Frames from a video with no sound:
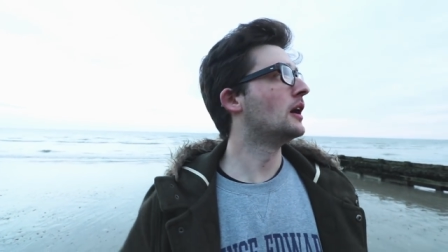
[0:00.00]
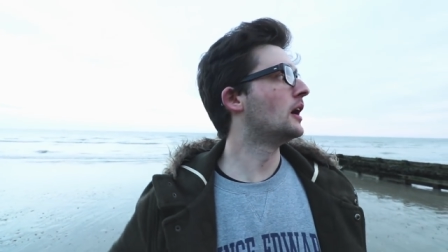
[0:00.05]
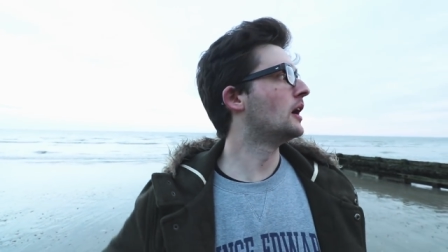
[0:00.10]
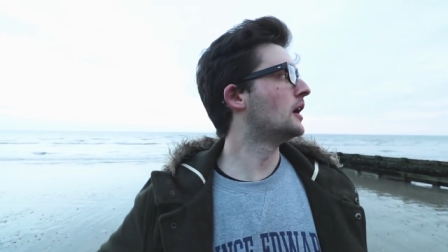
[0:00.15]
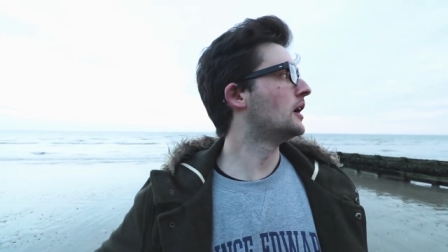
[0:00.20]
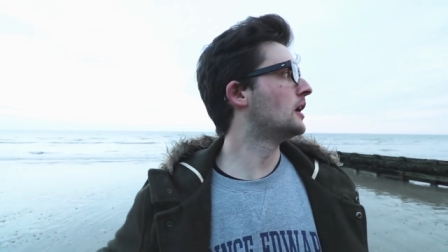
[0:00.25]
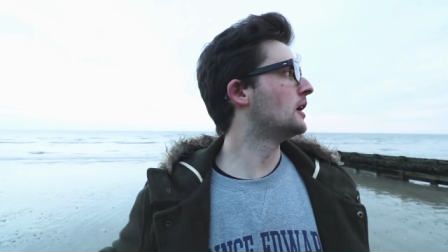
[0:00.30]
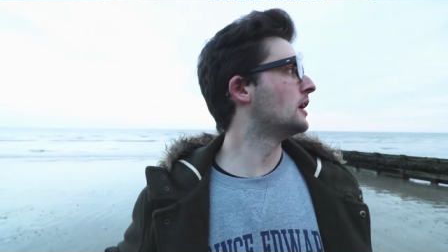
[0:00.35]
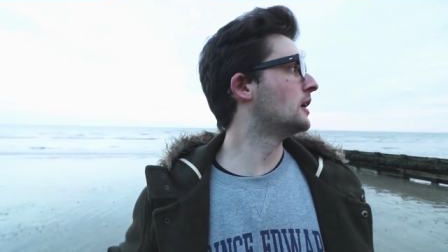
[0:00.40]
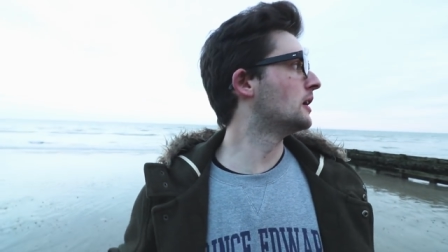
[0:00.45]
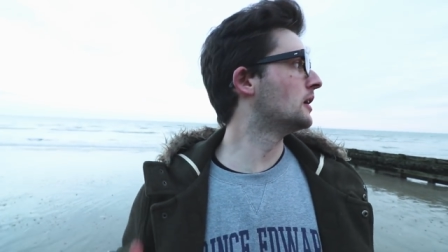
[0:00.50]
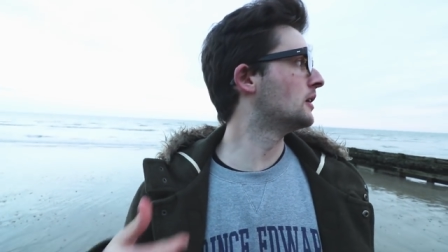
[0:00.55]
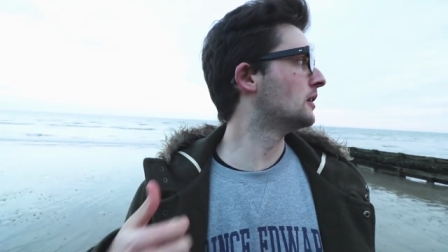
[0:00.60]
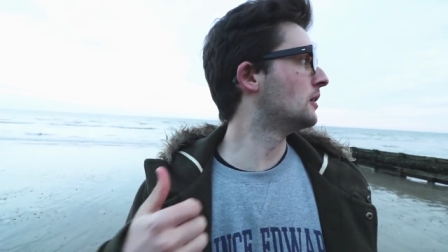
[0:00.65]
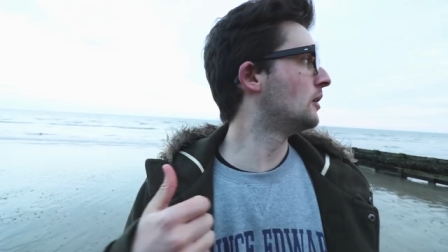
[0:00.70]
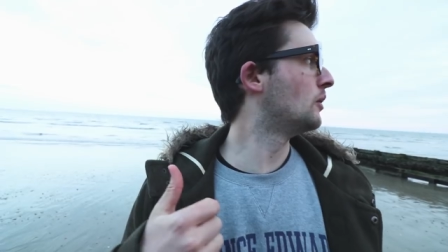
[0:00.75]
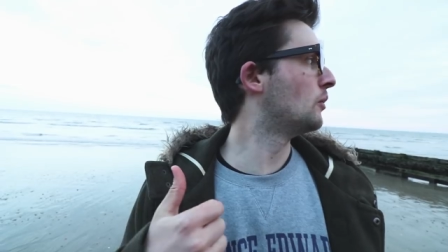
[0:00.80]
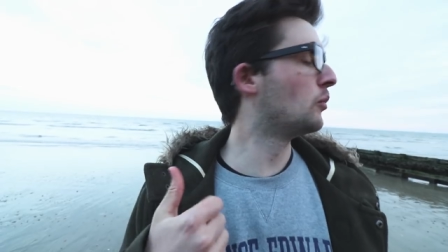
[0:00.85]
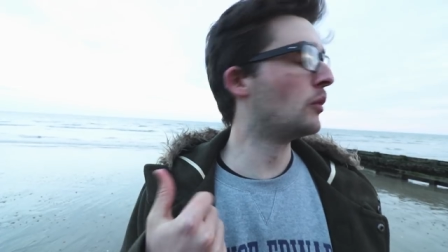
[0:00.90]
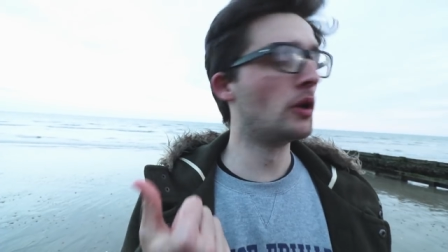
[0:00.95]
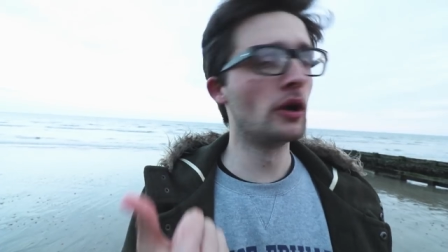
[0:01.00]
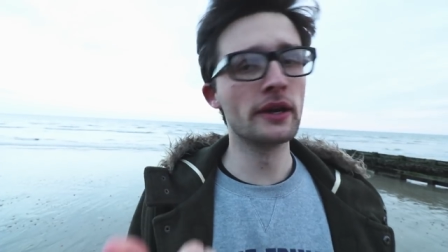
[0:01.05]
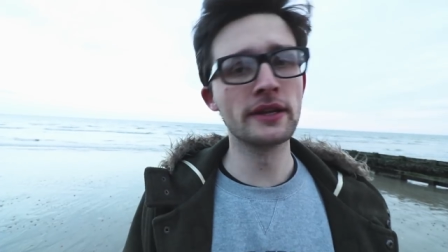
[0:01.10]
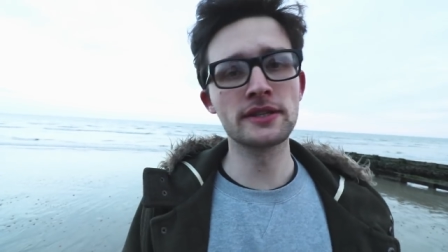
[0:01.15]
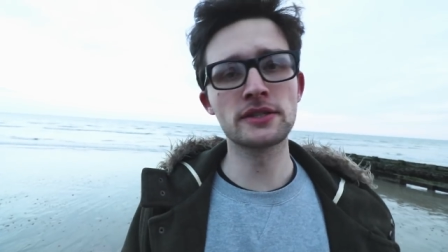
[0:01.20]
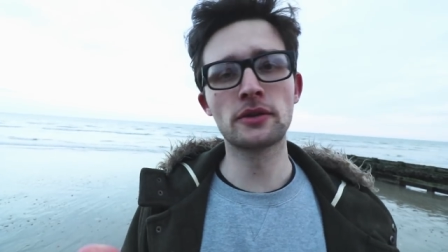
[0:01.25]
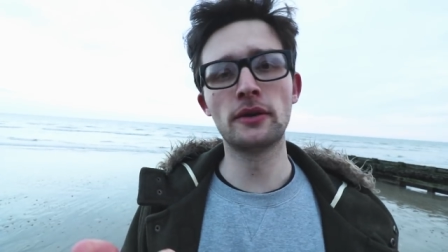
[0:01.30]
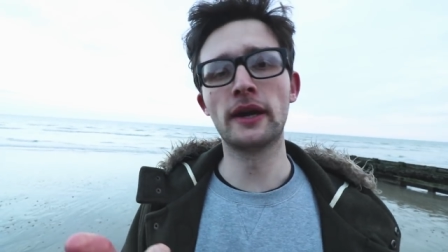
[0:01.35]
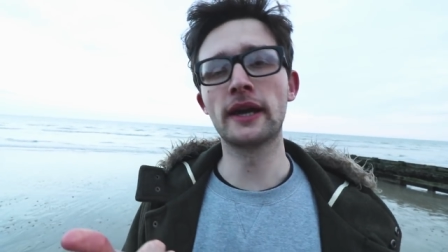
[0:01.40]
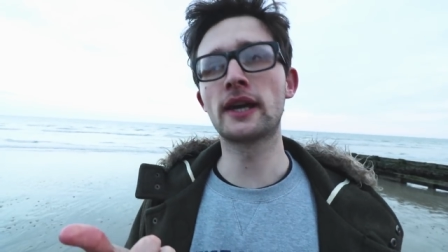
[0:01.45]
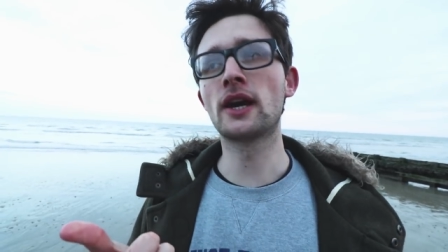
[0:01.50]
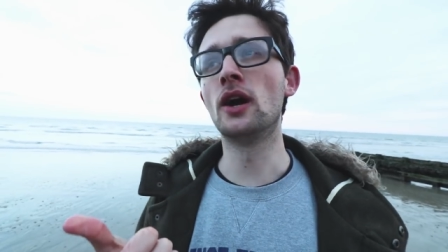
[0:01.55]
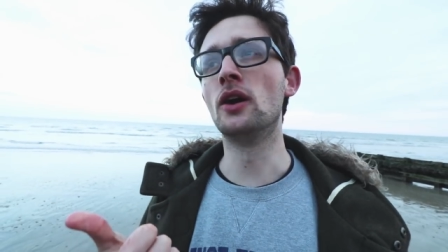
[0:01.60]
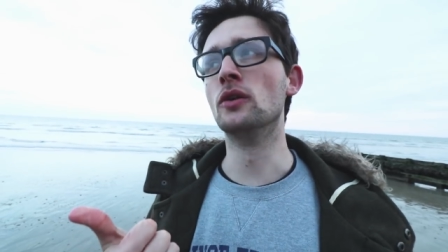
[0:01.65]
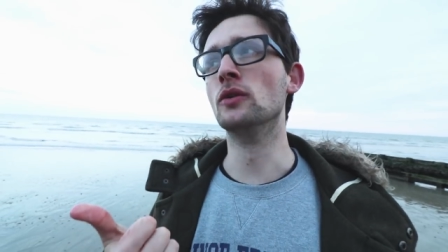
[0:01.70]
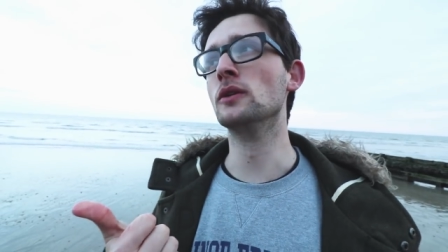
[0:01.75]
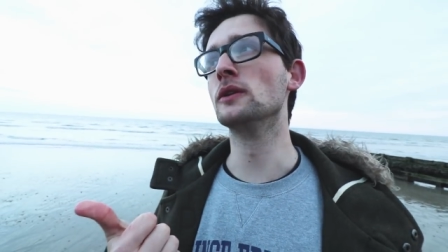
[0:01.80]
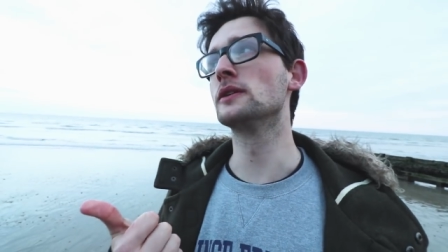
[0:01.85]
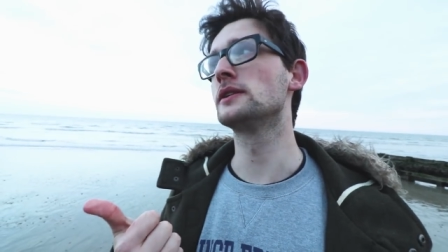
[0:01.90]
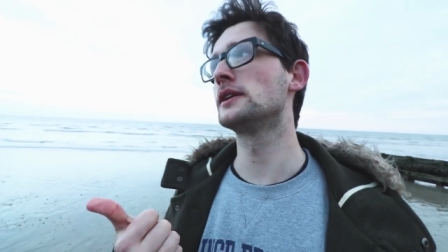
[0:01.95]
Uh, one, it's quite
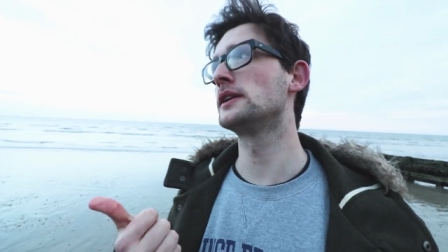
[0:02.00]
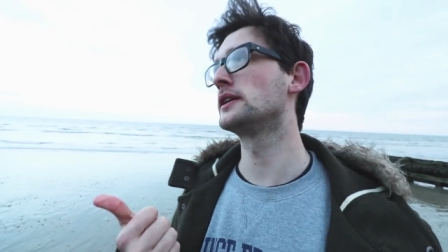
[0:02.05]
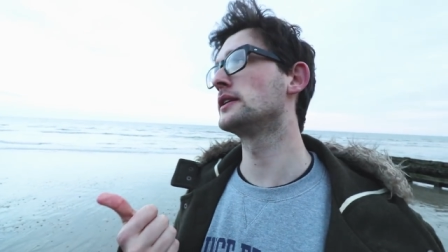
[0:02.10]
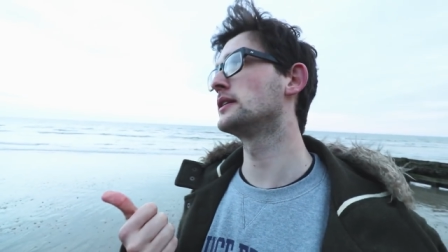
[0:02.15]
cold.